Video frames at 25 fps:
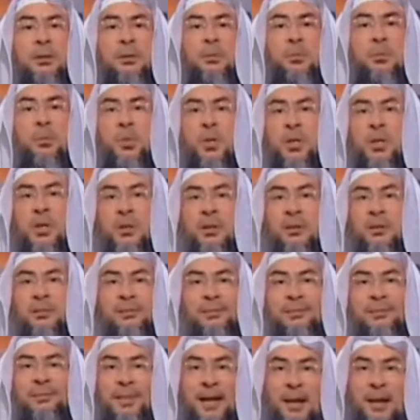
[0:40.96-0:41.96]
with
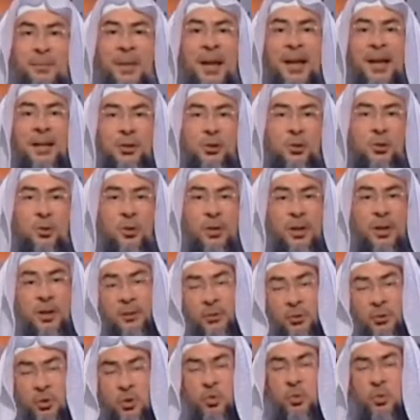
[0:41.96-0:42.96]
a bad look,
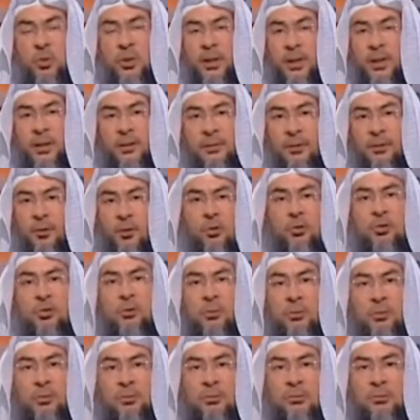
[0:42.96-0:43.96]
and usually
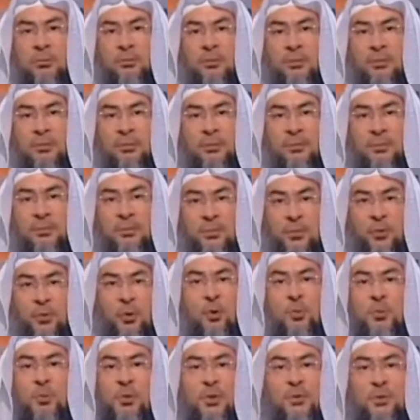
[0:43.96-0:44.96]
all
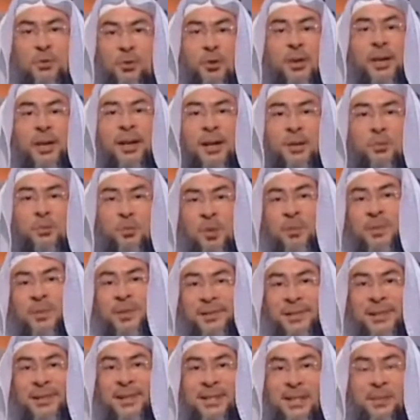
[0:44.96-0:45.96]
forms of looking at
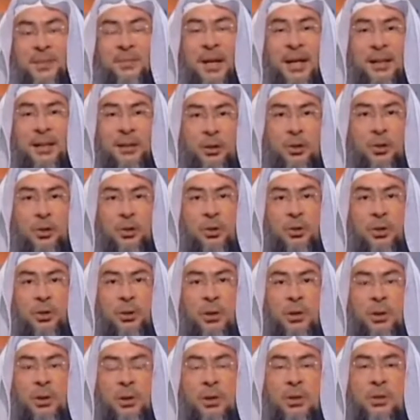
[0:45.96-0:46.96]
women is a bad look.
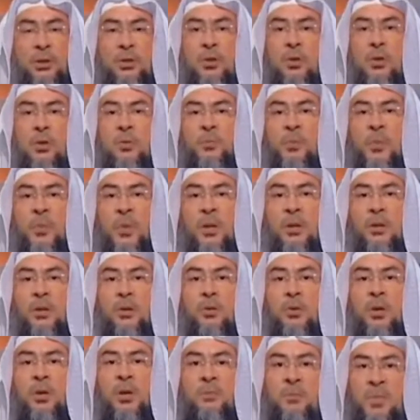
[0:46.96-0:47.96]
So
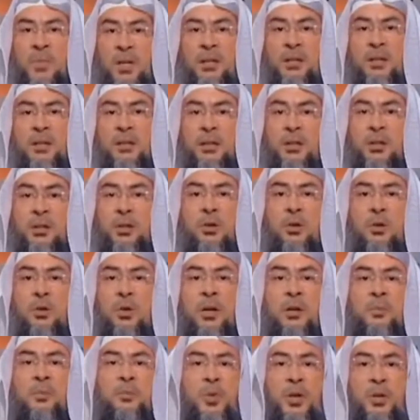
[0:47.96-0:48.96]
you immediately go
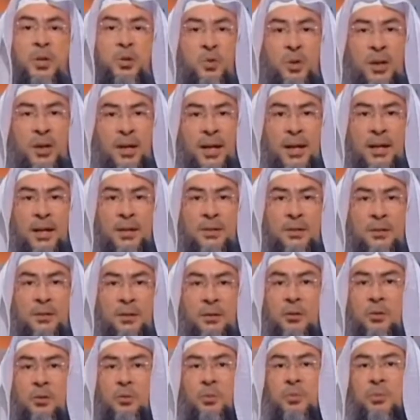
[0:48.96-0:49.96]
and pray two rak'ahs,
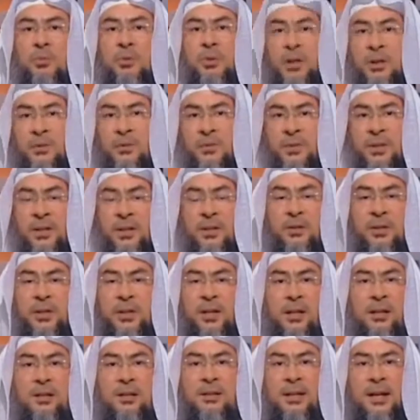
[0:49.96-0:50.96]
or give 10
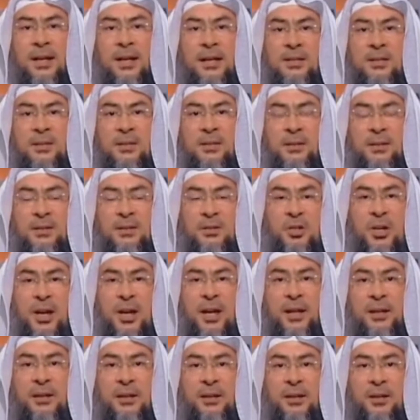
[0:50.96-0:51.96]
riyals as
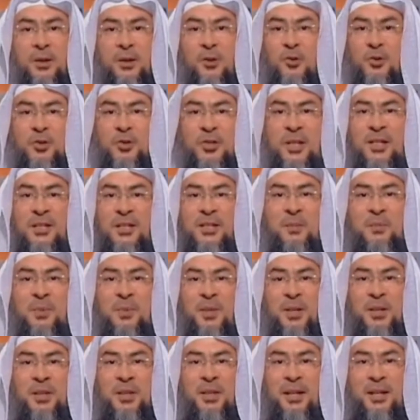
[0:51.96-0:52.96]
charity, or say
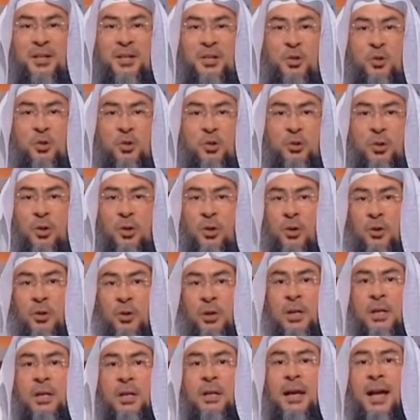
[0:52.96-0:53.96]
something that is good,
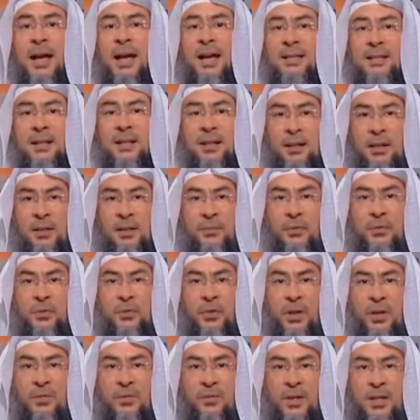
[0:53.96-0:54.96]
or ask Allah for
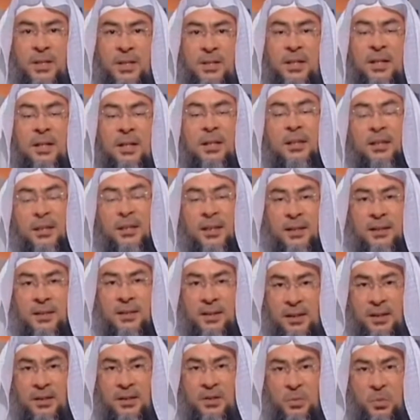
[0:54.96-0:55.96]
forgiveness,
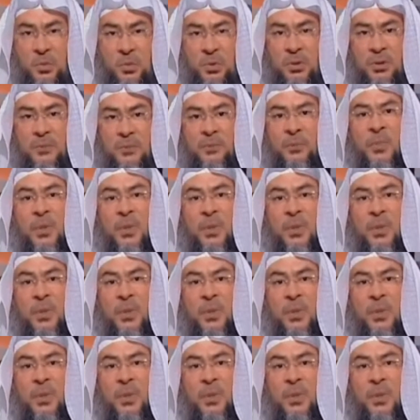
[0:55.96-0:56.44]
then this would